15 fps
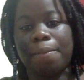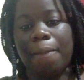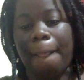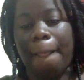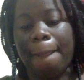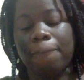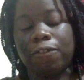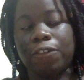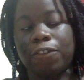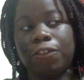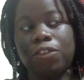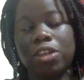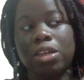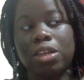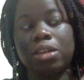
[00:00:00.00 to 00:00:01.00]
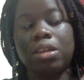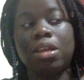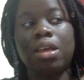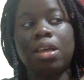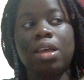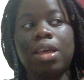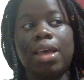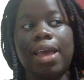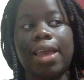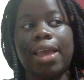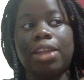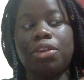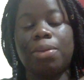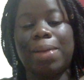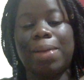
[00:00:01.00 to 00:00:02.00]
Yeah, I was 15.
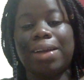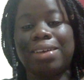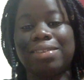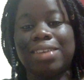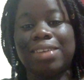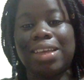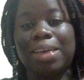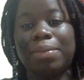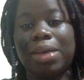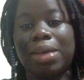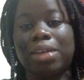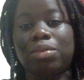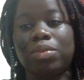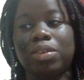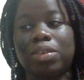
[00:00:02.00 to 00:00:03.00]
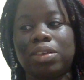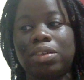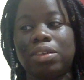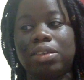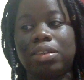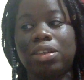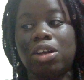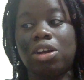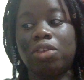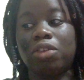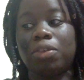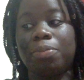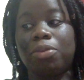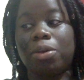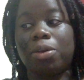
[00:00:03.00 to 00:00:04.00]
And, you know, my cousin came down and her
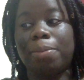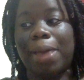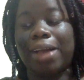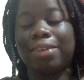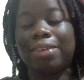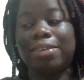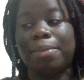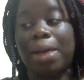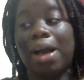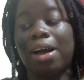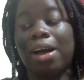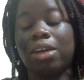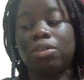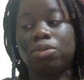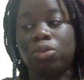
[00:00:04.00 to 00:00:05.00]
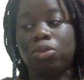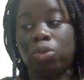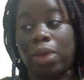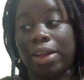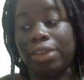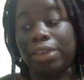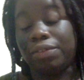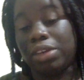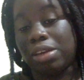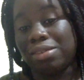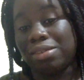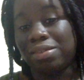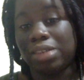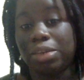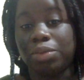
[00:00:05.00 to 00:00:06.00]
report back to my aunt, who had lived in another
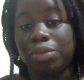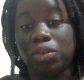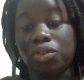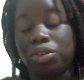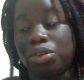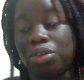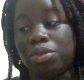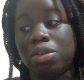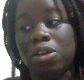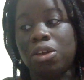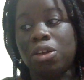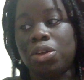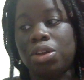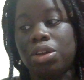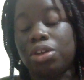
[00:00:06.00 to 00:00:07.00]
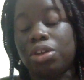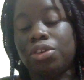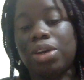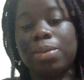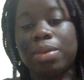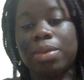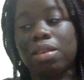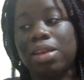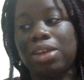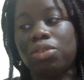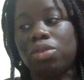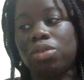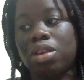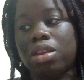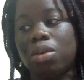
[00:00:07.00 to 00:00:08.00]
state, was, you know, your grandma's not
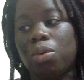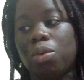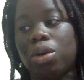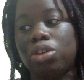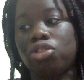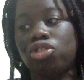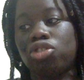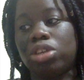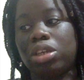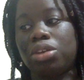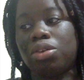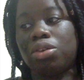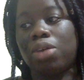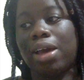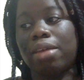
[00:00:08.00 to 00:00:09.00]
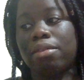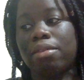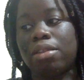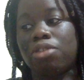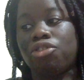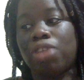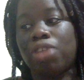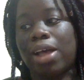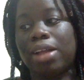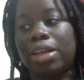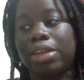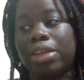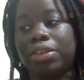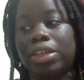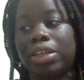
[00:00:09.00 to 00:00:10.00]
doing so well. She, you know, has this child
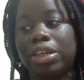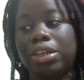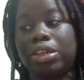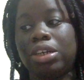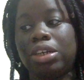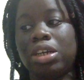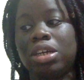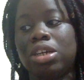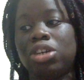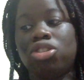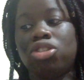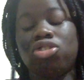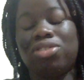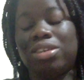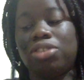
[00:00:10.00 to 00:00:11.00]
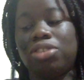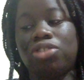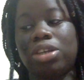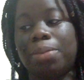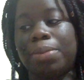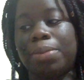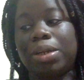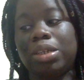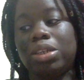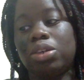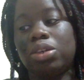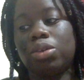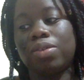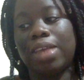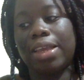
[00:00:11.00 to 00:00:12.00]
down there. She could barely, you
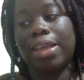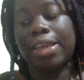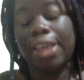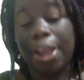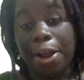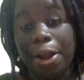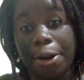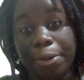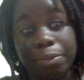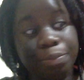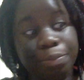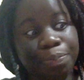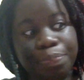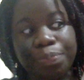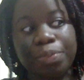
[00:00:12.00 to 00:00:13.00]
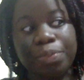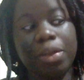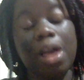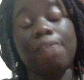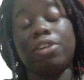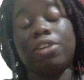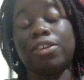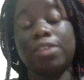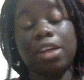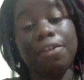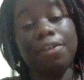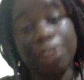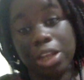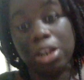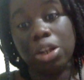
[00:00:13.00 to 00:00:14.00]
know, take care of
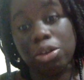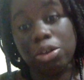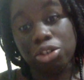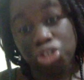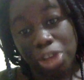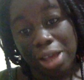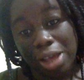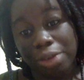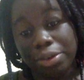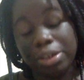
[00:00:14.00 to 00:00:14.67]
herself, let alone a child.